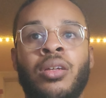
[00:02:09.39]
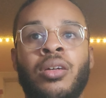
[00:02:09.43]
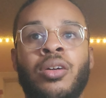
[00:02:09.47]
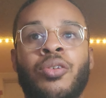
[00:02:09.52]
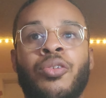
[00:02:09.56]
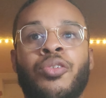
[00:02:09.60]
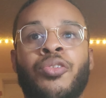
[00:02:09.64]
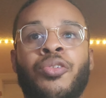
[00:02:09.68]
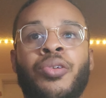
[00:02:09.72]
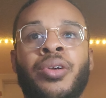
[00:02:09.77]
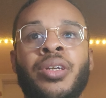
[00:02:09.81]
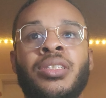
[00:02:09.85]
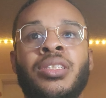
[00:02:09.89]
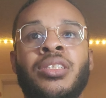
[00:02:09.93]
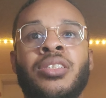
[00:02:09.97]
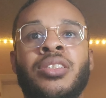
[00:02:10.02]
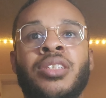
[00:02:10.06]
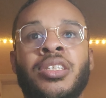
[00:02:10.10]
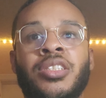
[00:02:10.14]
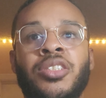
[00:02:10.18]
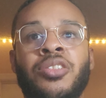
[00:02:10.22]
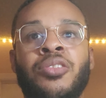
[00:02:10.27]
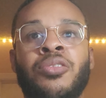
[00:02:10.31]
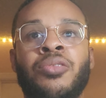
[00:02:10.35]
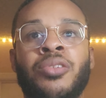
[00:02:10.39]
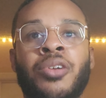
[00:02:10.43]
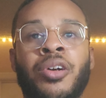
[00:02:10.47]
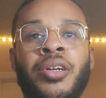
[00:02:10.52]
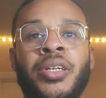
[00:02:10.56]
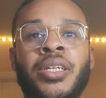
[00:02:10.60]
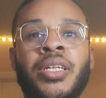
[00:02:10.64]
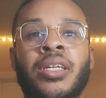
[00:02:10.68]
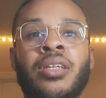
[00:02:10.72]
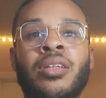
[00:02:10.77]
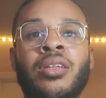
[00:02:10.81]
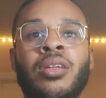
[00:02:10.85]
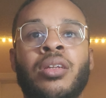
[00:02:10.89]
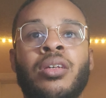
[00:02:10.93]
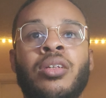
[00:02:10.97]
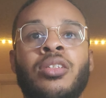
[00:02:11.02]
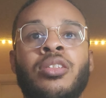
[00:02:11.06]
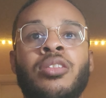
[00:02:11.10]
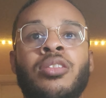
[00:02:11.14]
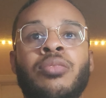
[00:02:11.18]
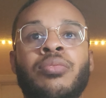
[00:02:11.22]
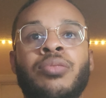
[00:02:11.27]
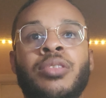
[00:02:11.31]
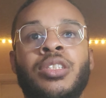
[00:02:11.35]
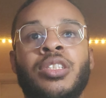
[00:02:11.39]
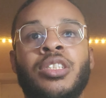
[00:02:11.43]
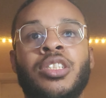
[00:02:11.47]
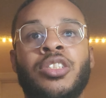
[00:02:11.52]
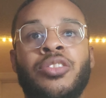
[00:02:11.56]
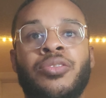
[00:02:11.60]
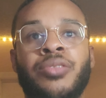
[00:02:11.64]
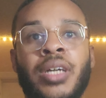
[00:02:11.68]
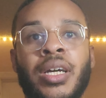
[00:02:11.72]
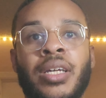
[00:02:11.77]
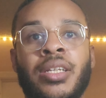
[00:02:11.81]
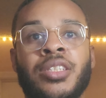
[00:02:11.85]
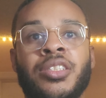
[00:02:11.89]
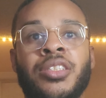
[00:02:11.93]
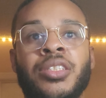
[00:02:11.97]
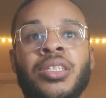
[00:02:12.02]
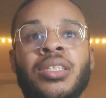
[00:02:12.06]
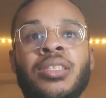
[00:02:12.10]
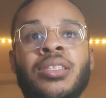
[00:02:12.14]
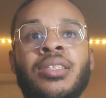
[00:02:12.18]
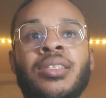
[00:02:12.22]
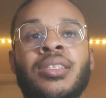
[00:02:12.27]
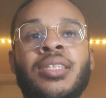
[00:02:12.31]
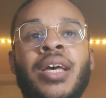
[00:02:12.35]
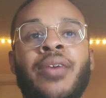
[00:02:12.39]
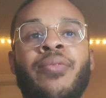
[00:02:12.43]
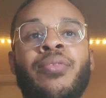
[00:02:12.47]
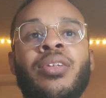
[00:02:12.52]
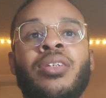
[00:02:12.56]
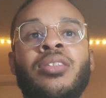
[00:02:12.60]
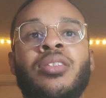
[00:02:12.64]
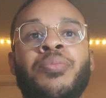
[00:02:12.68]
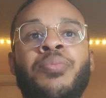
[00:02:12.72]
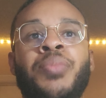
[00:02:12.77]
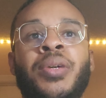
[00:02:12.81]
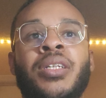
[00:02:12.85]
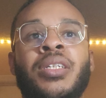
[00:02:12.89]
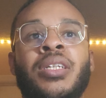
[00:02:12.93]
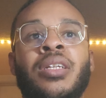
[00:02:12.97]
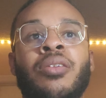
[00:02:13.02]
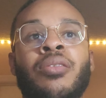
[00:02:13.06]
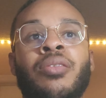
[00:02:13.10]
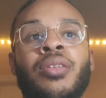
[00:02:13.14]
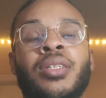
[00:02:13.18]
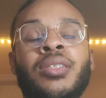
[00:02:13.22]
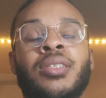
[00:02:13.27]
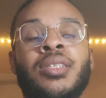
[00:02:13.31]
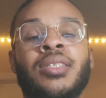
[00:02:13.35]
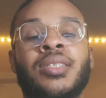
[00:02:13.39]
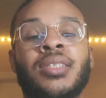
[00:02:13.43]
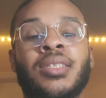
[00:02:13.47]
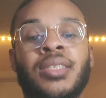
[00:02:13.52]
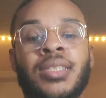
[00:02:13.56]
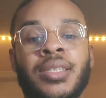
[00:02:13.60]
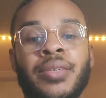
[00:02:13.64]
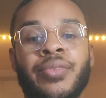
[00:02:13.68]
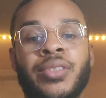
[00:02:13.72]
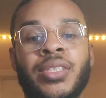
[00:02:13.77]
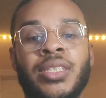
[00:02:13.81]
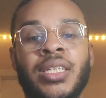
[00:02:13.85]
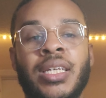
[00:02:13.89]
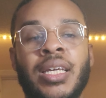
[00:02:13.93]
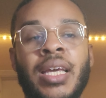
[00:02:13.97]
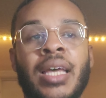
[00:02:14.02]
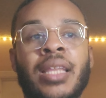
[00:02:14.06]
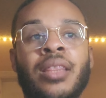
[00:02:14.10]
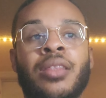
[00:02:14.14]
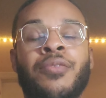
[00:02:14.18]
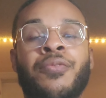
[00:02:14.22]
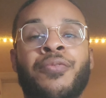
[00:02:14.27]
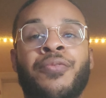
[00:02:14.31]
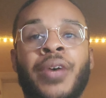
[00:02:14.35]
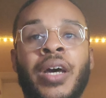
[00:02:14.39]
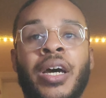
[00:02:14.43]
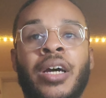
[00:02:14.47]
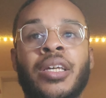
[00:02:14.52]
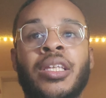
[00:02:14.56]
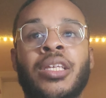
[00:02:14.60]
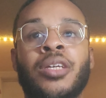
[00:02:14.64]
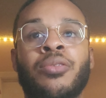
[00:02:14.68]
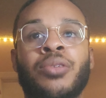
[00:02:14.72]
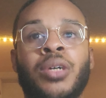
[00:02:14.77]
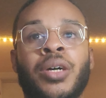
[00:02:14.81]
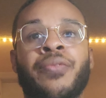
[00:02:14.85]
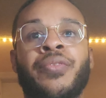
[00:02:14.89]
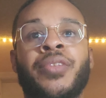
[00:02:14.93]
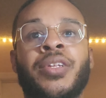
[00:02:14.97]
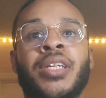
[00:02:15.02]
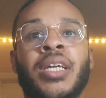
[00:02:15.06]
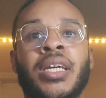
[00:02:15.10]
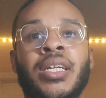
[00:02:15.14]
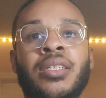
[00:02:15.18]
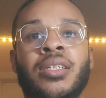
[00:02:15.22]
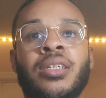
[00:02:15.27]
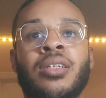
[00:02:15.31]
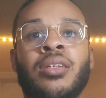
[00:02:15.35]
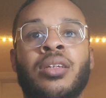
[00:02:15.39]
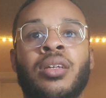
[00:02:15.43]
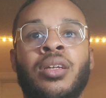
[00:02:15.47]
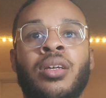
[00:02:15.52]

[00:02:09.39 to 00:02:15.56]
According to Digital Guardian, switching strategies is heavily dependent on the sensitivity and the value of the data.